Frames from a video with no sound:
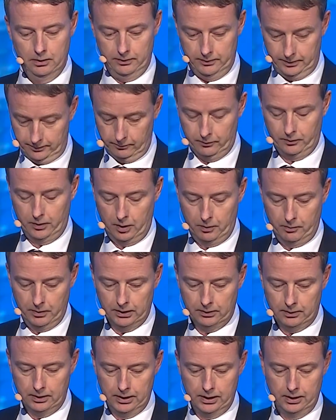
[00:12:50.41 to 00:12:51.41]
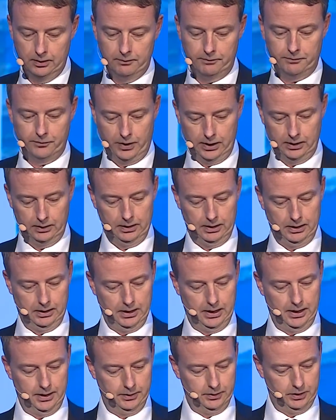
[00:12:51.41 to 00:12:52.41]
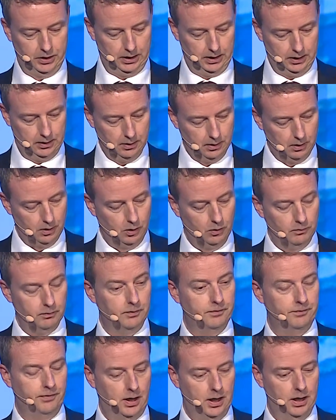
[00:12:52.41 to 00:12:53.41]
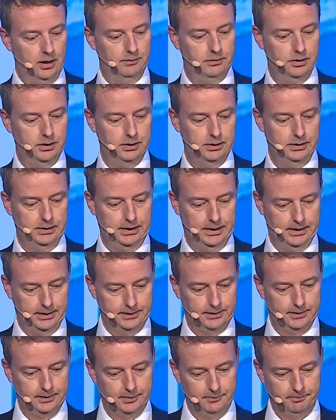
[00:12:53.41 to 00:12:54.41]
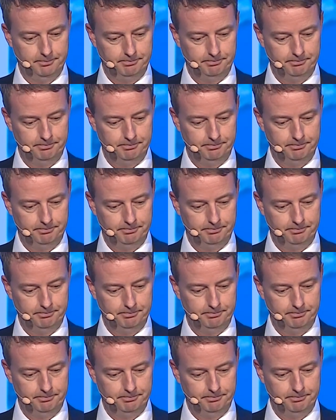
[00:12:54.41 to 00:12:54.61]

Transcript: environmentally friendly energy over five years.